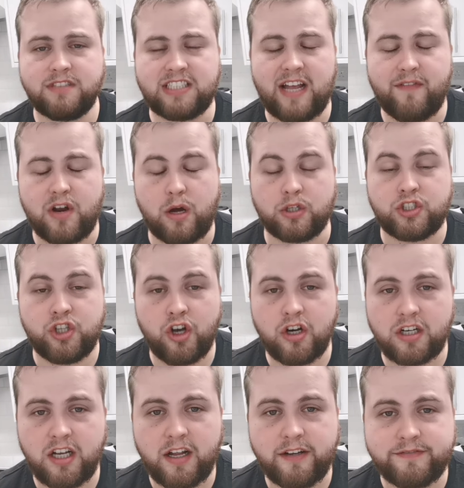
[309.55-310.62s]
7 out of
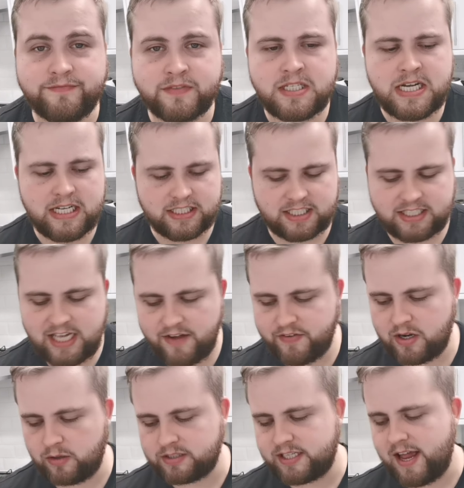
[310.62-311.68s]
chocolate. It's a
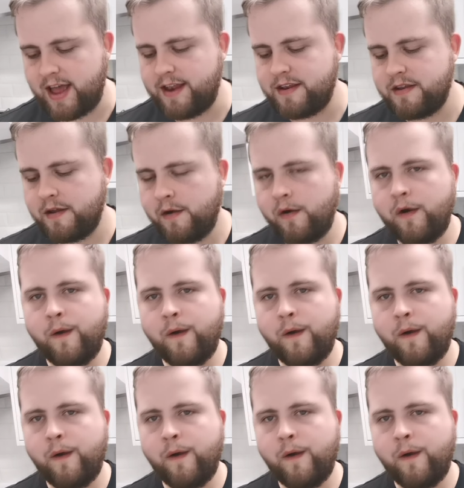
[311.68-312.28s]
7 out of 10.